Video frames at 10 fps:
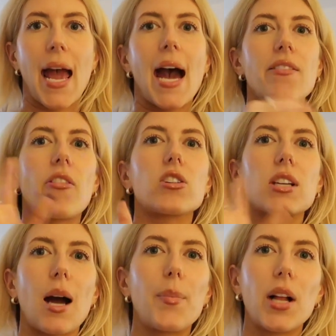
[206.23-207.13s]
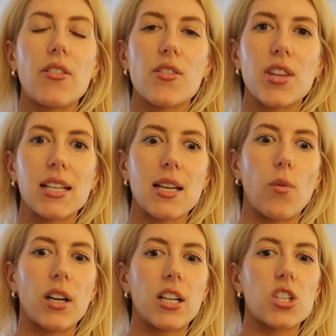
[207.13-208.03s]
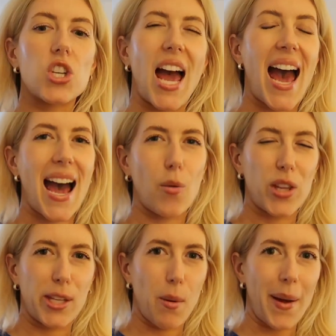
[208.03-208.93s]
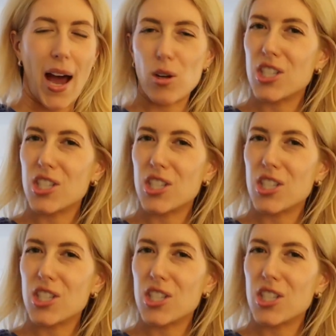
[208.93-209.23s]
And then there's a couple other things I wanted to chat with you about,